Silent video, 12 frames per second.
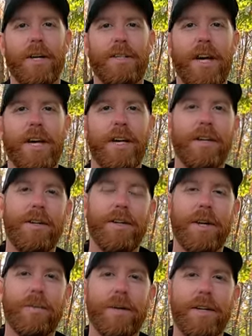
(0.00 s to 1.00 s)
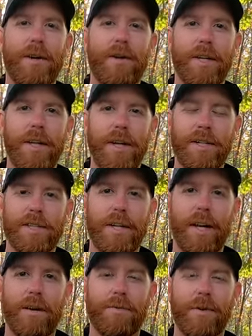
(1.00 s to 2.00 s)
taking a look at reloading these,
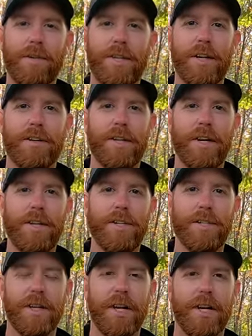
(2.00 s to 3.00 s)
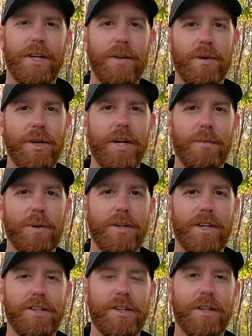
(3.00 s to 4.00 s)
first thing I'll tell you is you don't need to put
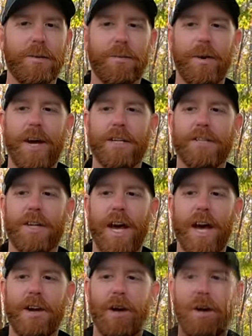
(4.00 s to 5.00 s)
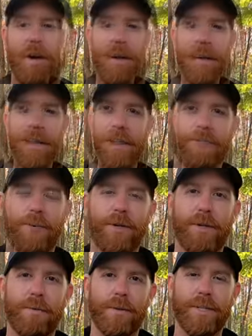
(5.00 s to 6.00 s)
this in your press at all. Just
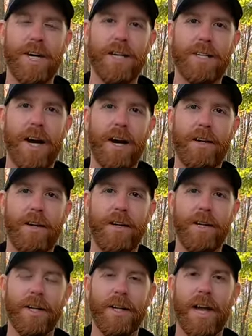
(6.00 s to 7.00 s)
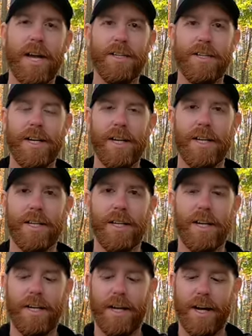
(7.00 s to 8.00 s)
put the projectile into the casing
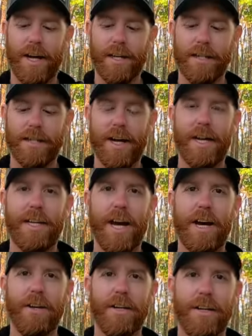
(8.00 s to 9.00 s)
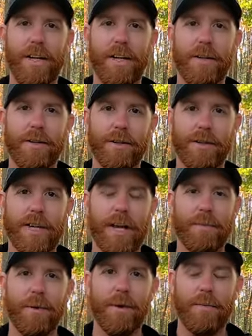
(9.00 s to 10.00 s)
and set it down in here. You'll set
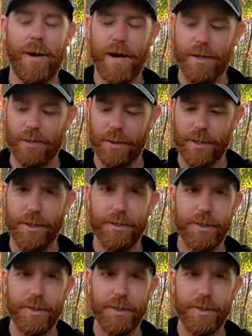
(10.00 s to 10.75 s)
it per the manual, and you